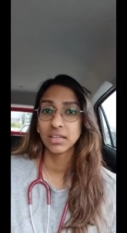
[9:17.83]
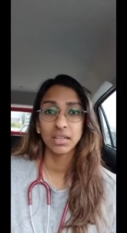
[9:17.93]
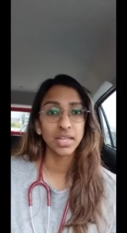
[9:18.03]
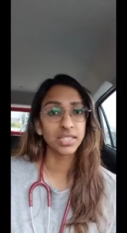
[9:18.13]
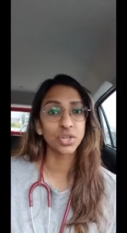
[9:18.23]

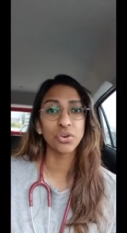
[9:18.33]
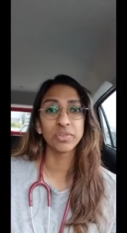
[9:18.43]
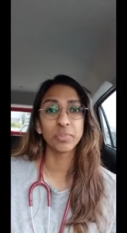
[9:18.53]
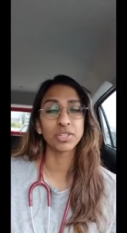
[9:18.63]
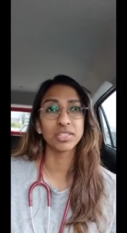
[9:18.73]
it's a COVID
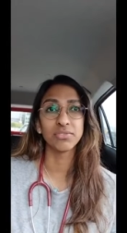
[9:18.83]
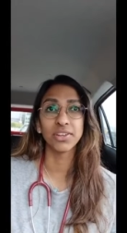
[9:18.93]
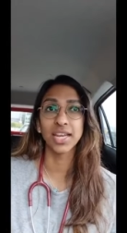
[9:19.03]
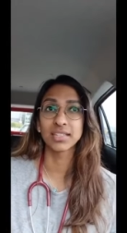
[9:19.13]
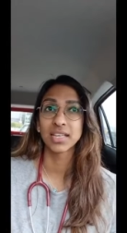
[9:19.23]
positive
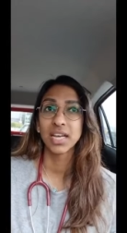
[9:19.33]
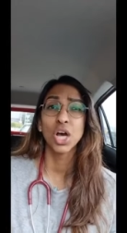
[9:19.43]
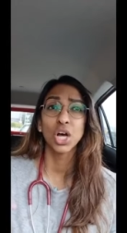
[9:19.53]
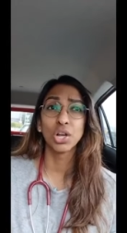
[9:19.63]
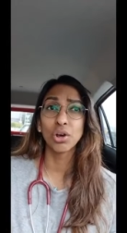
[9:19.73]
case.
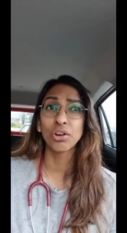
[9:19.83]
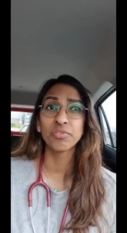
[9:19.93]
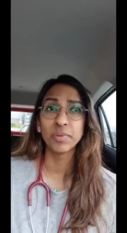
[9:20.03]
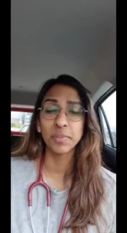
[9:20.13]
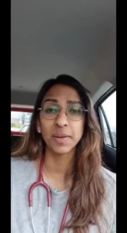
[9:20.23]
A lot of
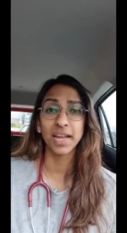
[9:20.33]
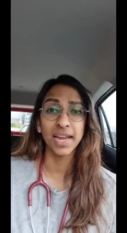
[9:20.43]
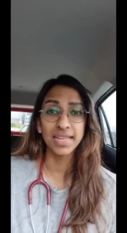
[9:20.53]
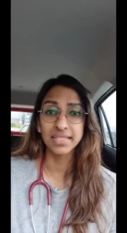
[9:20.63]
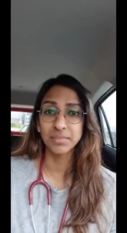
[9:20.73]
people are
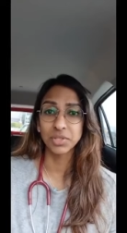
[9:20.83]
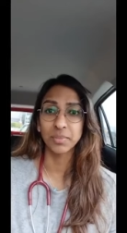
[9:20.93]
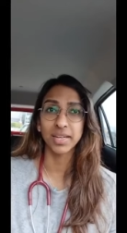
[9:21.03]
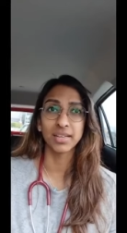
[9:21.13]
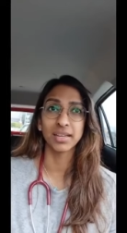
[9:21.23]

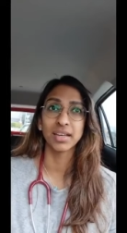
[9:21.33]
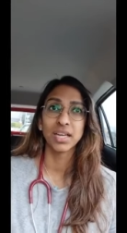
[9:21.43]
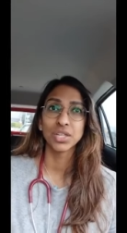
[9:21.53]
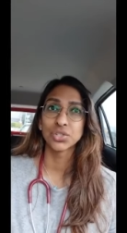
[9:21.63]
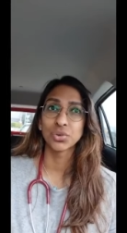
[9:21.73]
asymptomatic.
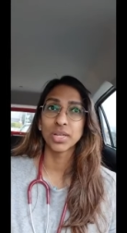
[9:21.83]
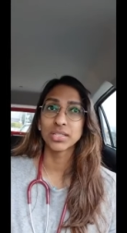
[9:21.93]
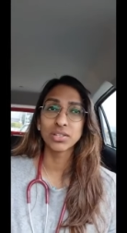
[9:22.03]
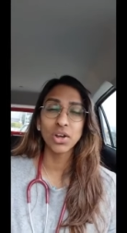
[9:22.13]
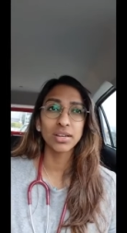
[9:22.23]
So it's
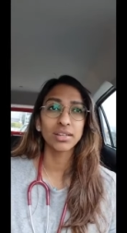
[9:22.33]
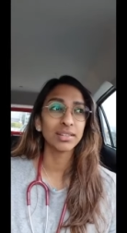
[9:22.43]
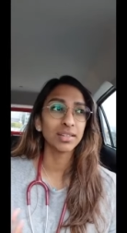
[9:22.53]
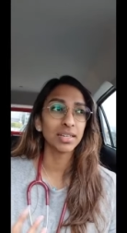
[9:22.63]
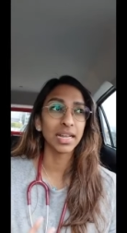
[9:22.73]
not
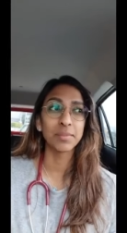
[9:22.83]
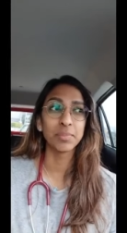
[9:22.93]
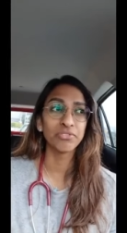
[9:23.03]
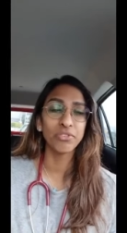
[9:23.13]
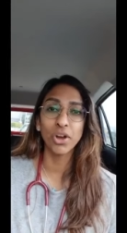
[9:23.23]
like
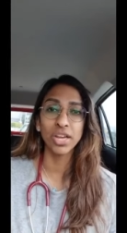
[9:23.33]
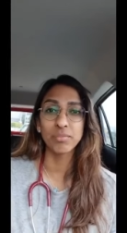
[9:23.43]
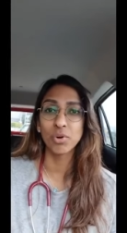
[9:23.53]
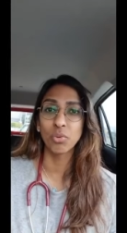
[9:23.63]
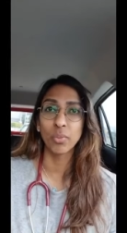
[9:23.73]
before
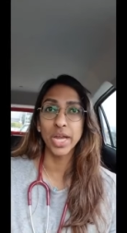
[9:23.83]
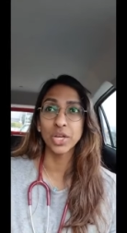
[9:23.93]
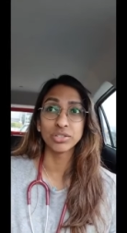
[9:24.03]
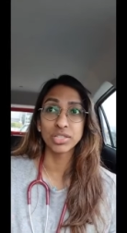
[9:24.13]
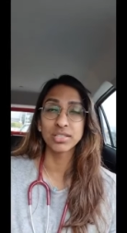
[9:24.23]
anymore where
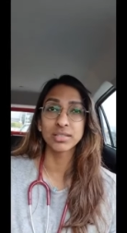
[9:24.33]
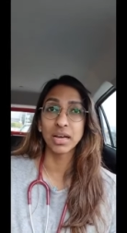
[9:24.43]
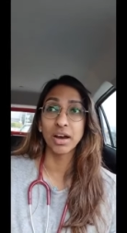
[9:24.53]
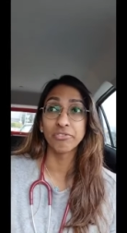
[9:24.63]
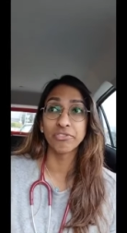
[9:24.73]
you're just
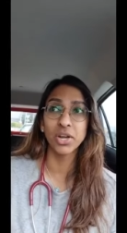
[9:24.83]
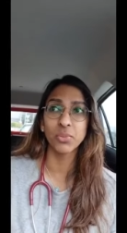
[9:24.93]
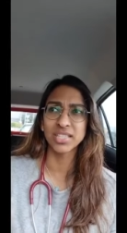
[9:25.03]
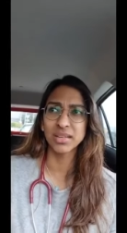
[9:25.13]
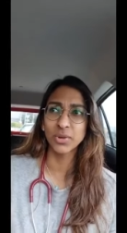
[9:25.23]
afraid
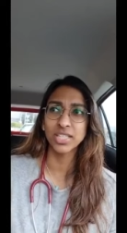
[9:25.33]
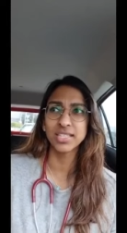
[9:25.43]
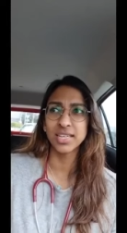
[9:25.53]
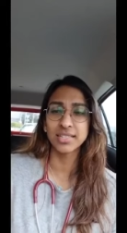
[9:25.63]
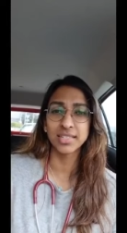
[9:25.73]
when someone
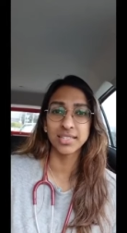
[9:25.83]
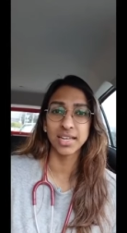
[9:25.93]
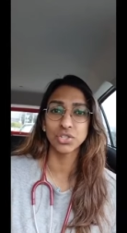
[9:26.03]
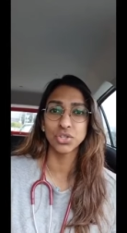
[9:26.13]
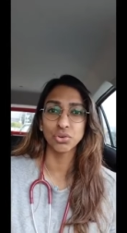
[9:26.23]
sneezes
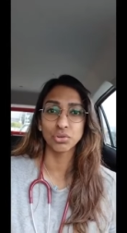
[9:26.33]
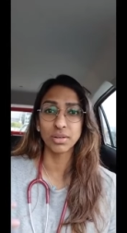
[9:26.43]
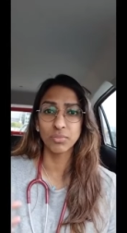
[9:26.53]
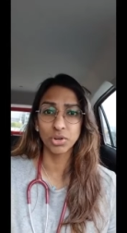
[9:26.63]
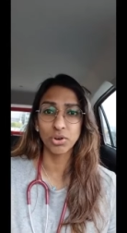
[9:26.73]
next to you or
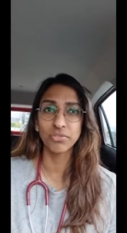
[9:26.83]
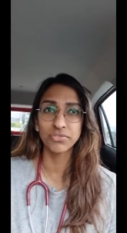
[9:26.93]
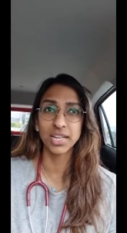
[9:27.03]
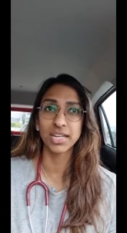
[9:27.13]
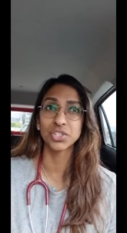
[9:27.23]
someone
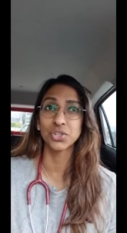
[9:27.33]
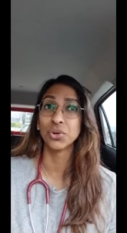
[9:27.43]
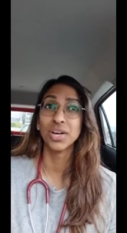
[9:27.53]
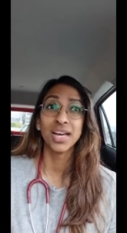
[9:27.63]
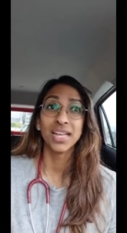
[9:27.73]
coughs next to you.
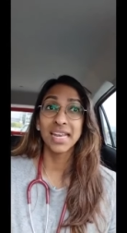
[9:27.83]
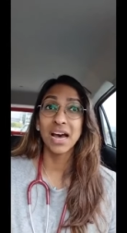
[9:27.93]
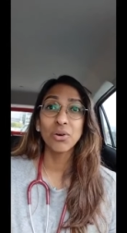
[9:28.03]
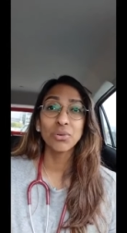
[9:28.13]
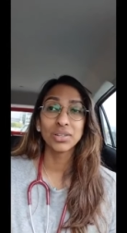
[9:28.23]

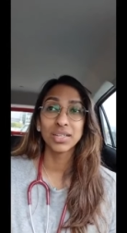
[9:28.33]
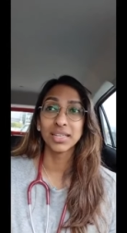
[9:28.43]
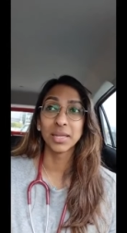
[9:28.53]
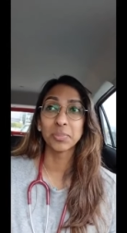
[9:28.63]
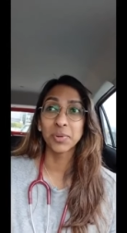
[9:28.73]
Now
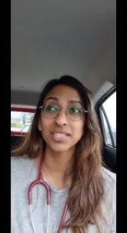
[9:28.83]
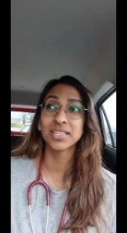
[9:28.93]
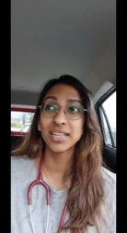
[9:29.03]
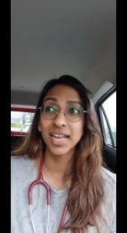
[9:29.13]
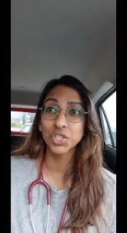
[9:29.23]
the
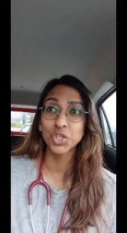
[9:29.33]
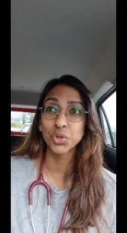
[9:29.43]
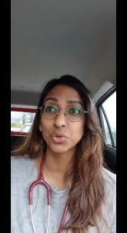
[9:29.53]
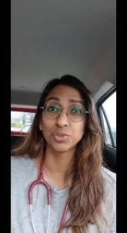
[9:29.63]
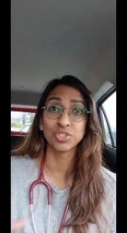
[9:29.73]
person next to you
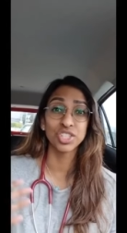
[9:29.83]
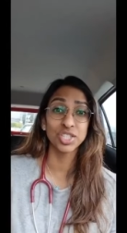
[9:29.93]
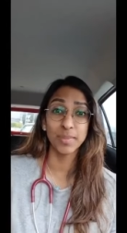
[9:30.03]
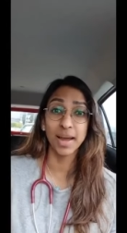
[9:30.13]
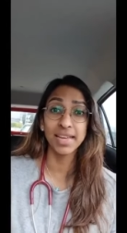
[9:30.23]
who's just
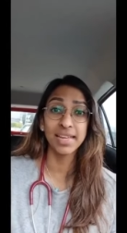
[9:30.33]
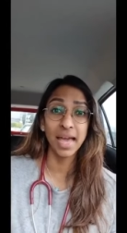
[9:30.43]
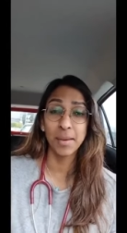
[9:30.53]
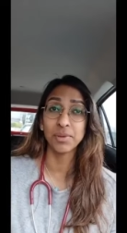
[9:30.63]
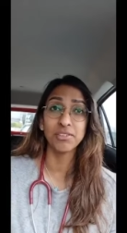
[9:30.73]
smiling,
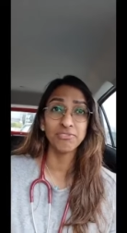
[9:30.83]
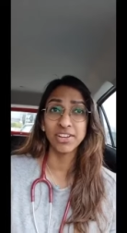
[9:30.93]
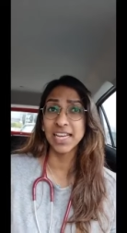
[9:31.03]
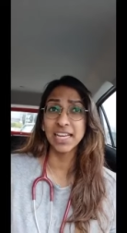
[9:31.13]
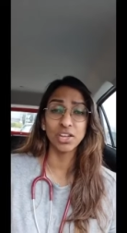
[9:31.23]
happy,
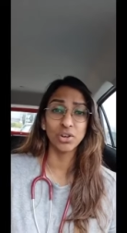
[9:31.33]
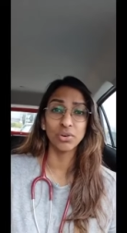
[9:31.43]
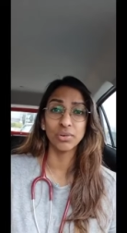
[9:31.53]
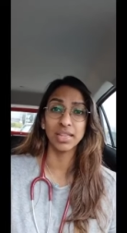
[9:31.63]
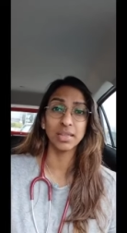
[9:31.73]
feeling, you
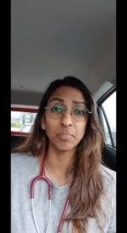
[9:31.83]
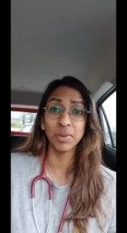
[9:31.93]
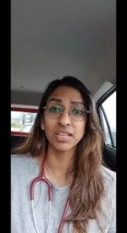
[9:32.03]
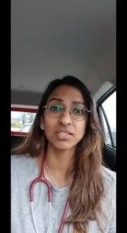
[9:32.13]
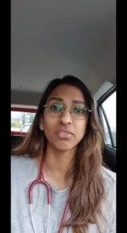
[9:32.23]
know, in the
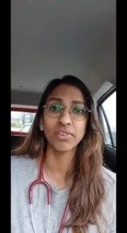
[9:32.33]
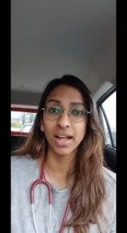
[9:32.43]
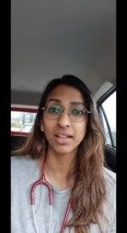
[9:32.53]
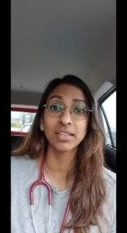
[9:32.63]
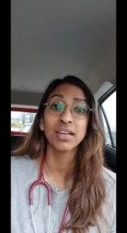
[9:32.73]
pinkest of health